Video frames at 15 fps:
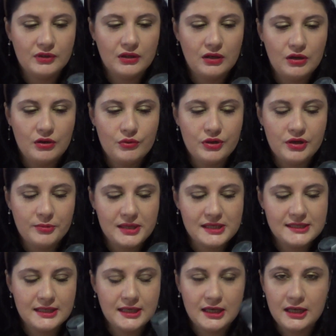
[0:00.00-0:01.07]
glow in my
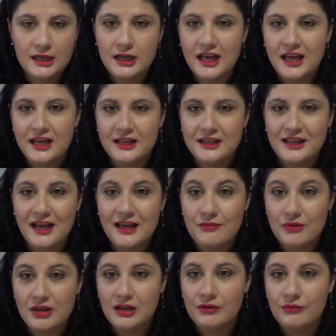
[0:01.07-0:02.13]
skin, and I
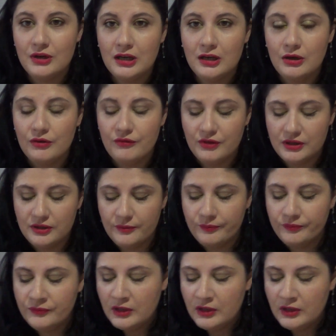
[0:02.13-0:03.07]
really really love it.